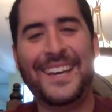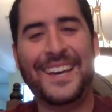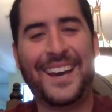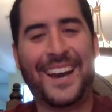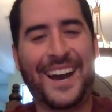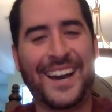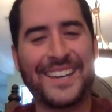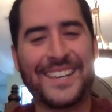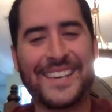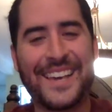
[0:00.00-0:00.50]

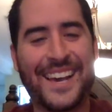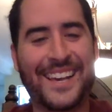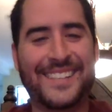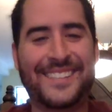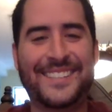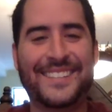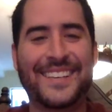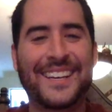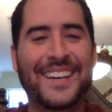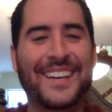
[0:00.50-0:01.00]
Ah,
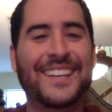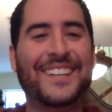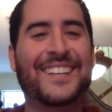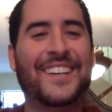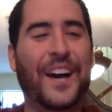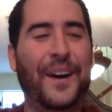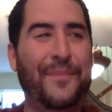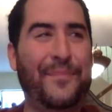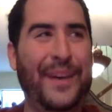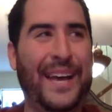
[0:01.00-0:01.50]
yes.
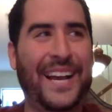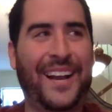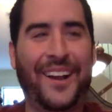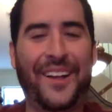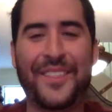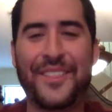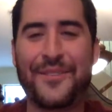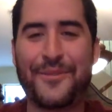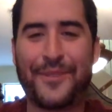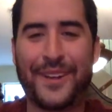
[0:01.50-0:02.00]
Cut back
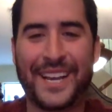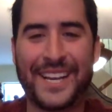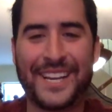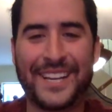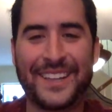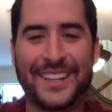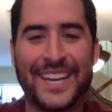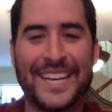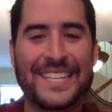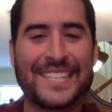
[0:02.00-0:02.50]
on the
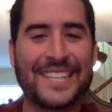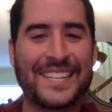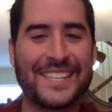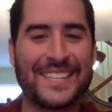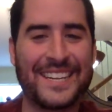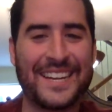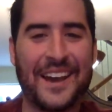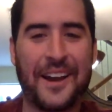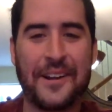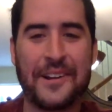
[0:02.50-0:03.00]
regulations,
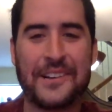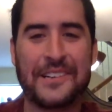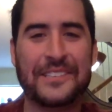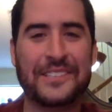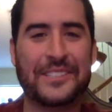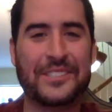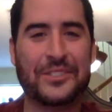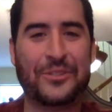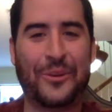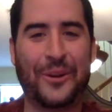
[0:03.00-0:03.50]
and now you're
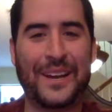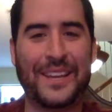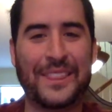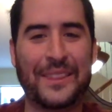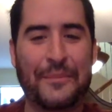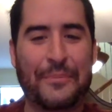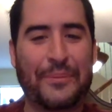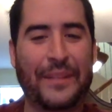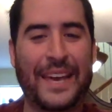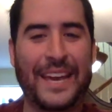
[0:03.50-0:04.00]
destroying
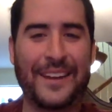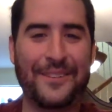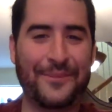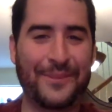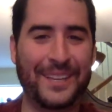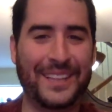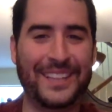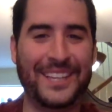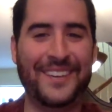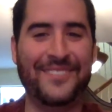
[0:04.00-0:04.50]
the planet
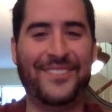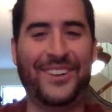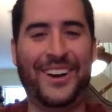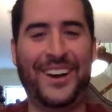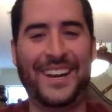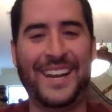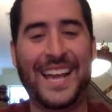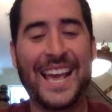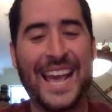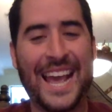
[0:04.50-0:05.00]
we live
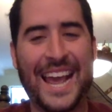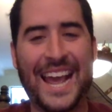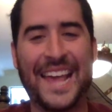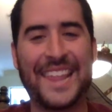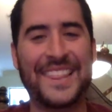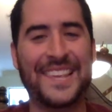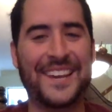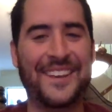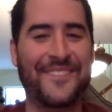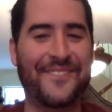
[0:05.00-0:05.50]
on
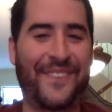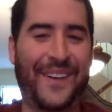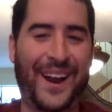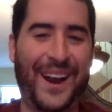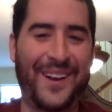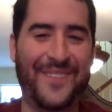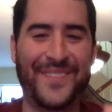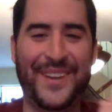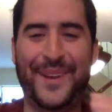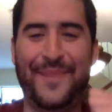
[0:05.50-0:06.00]
and the
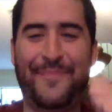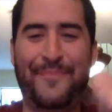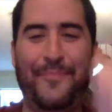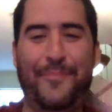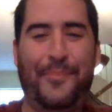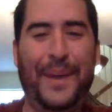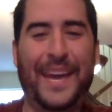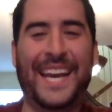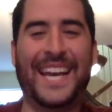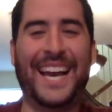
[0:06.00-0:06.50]
environment.
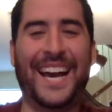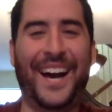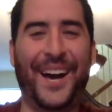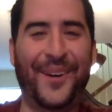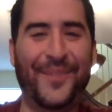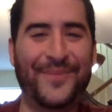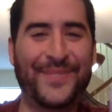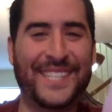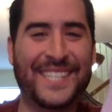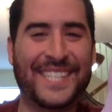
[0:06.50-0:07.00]
Big
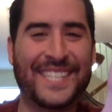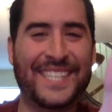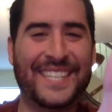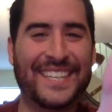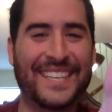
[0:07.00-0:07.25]
ups.